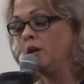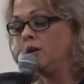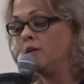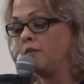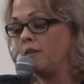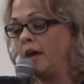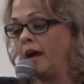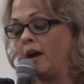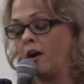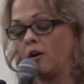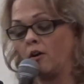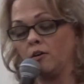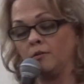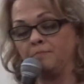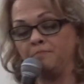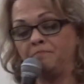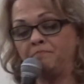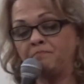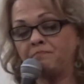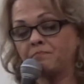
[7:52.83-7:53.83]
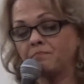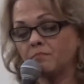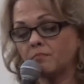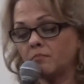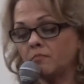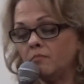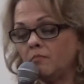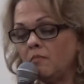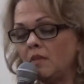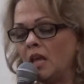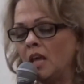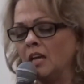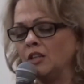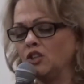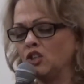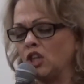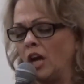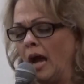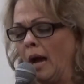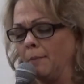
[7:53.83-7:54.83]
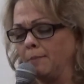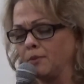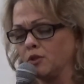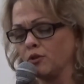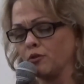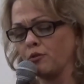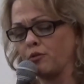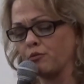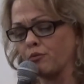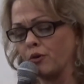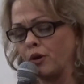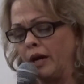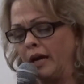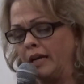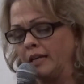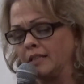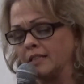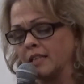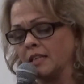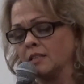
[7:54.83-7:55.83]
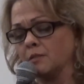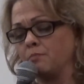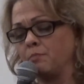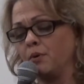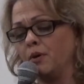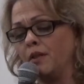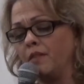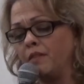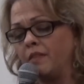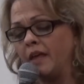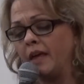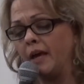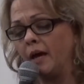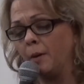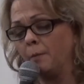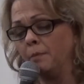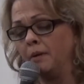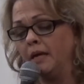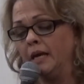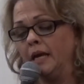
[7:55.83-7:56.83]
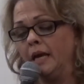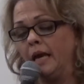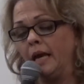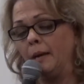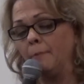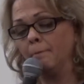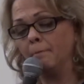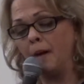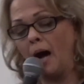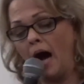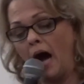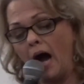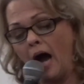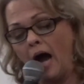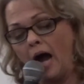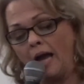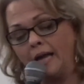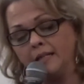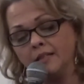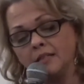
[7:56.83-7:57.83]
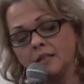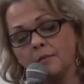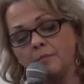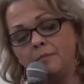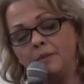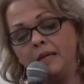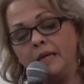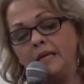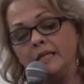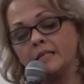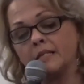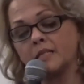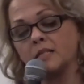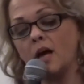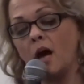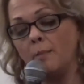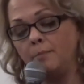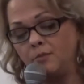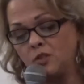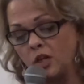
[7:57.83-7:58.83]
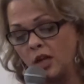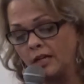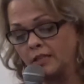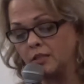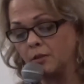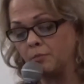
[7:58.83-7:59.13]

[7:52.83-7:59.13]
there in chapter 3. It says, put them in mind to be subject to